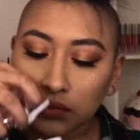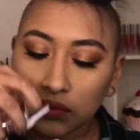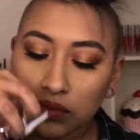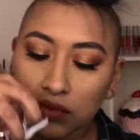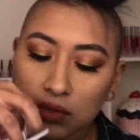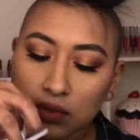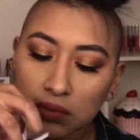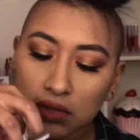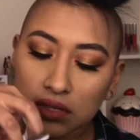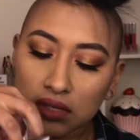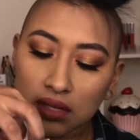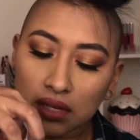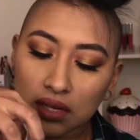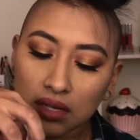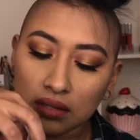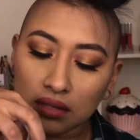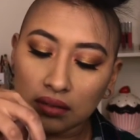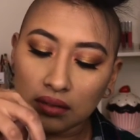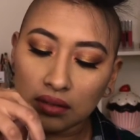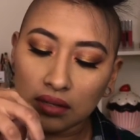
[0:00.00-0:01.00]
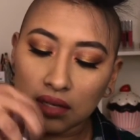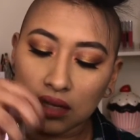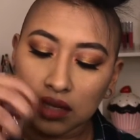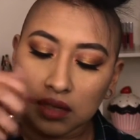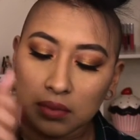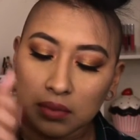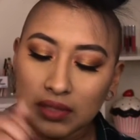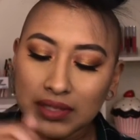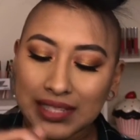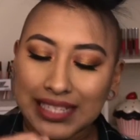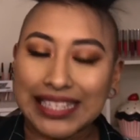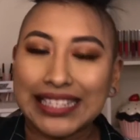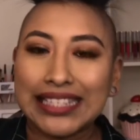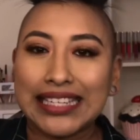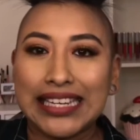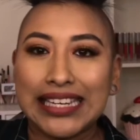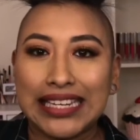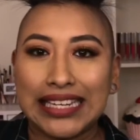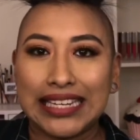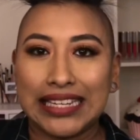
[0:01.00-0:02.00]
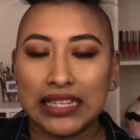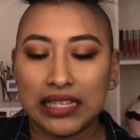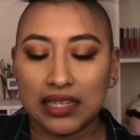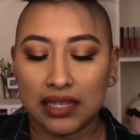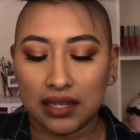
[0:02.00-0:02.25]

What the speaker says: It smells good. It smells clean.